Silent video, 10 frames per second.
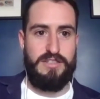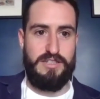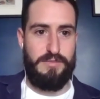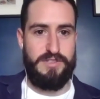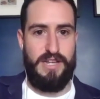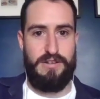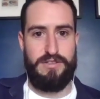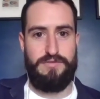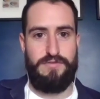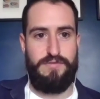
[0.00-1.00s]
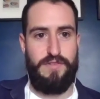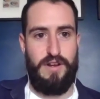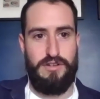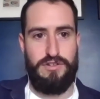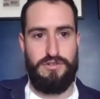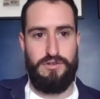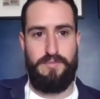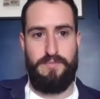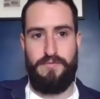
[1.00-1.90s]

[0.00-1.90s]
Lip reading: someone's house for lunch, or